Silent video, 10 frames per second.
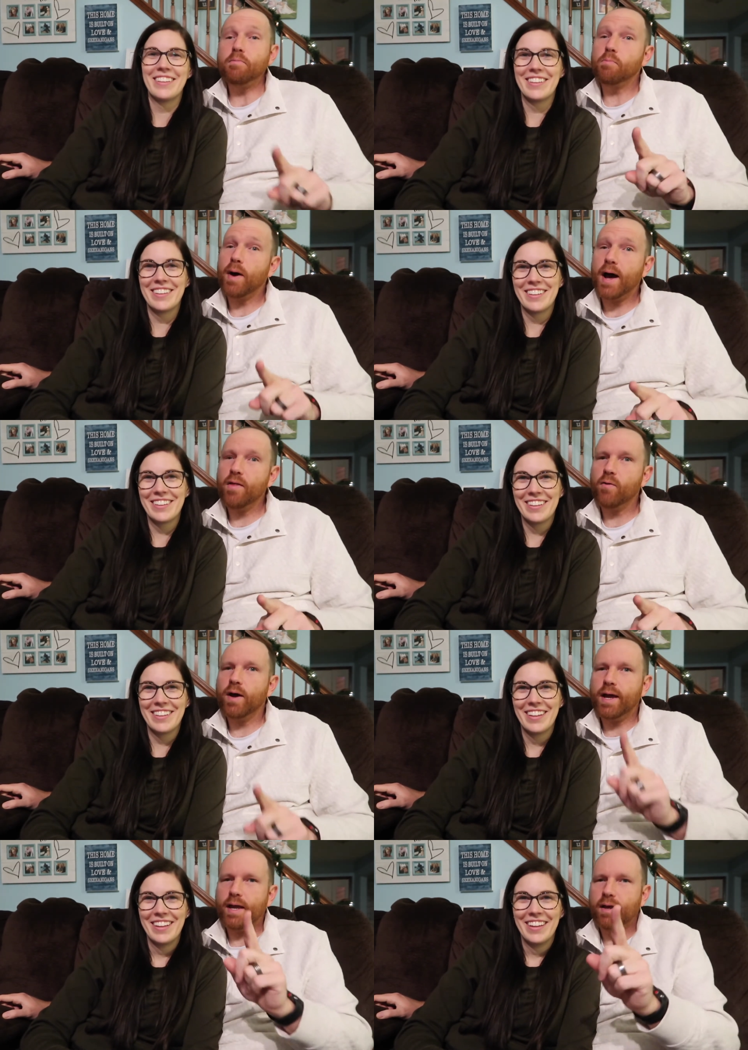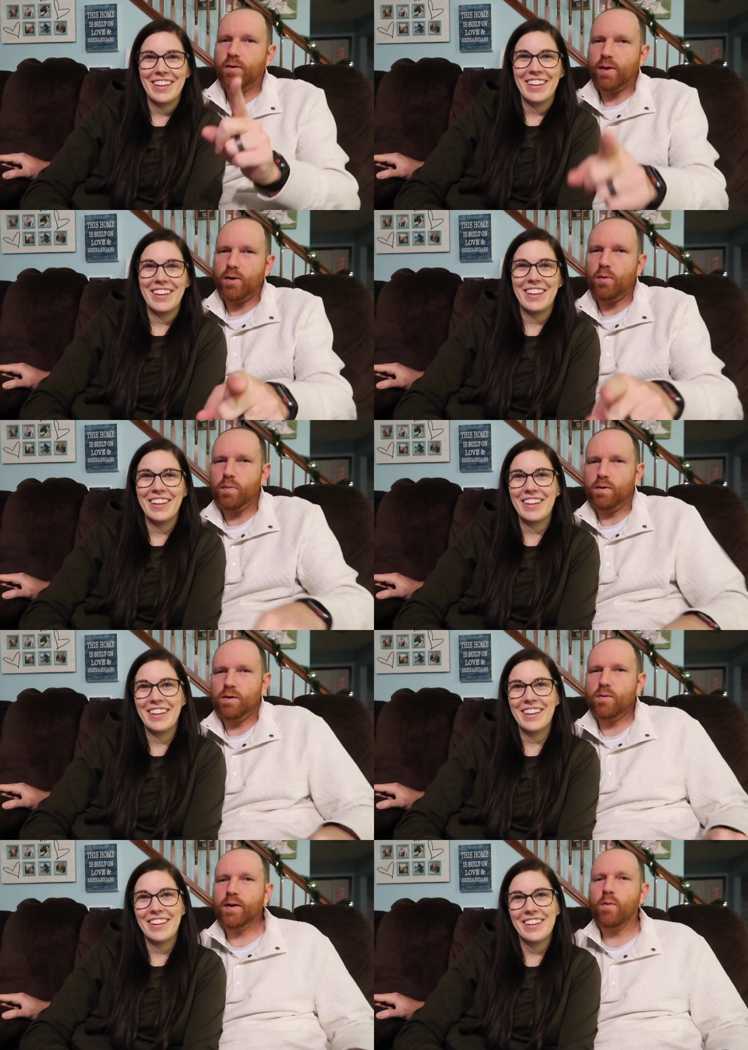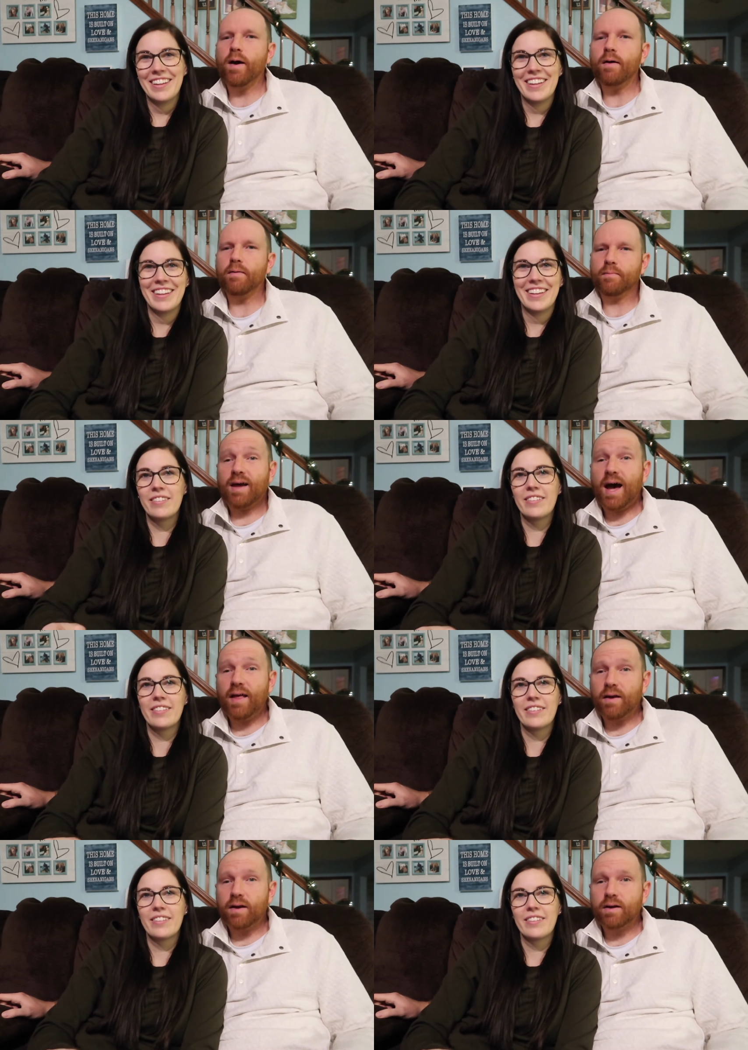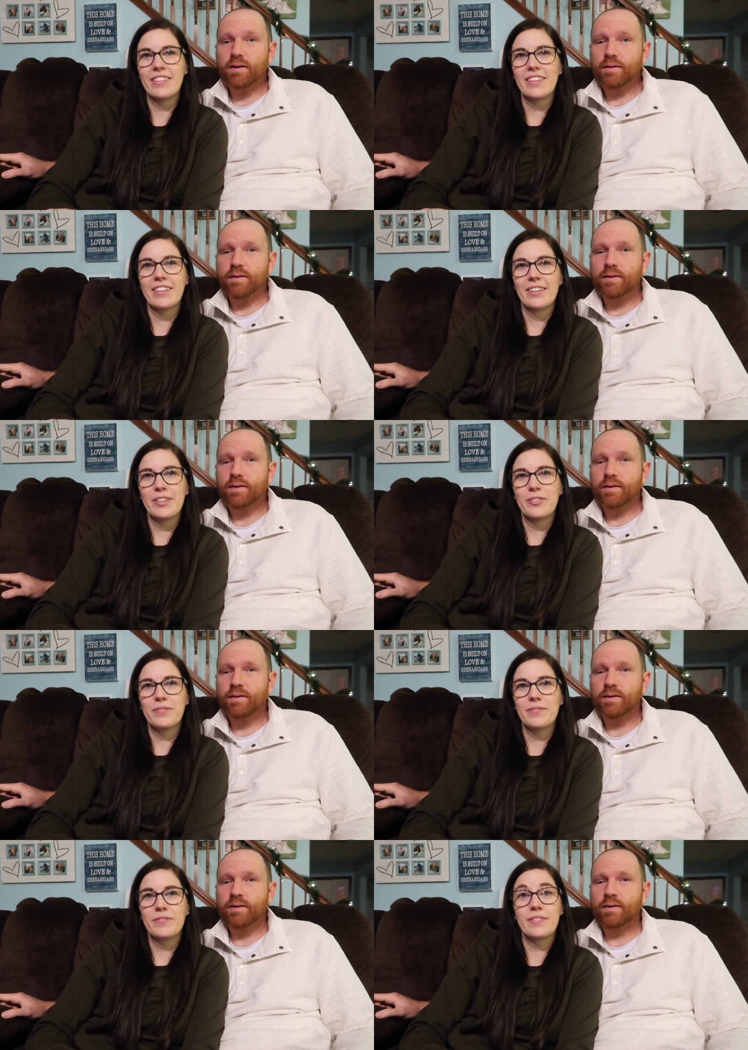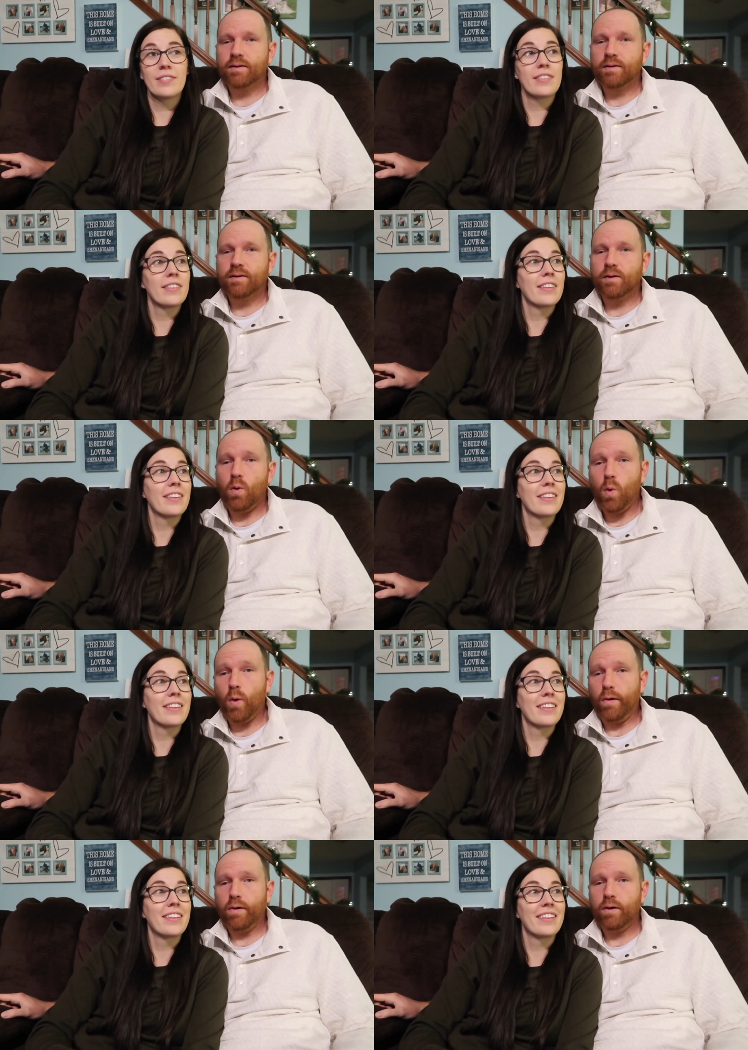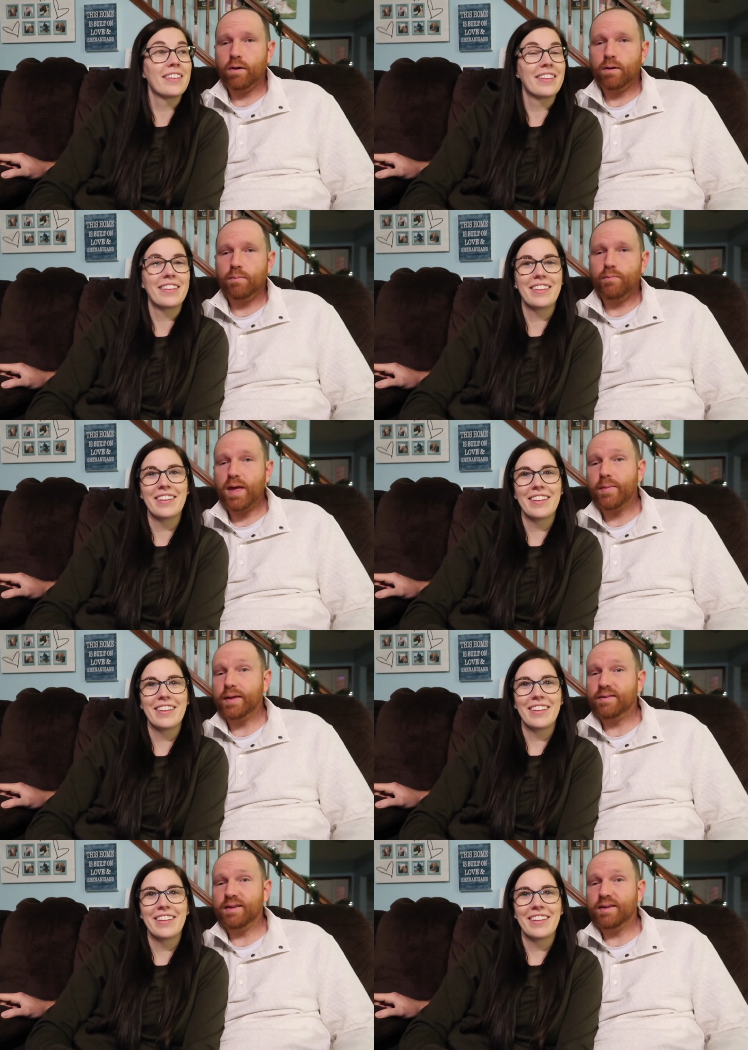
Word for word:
Speaker 1: And by the way, we hope you're doing well. Skylar, or baby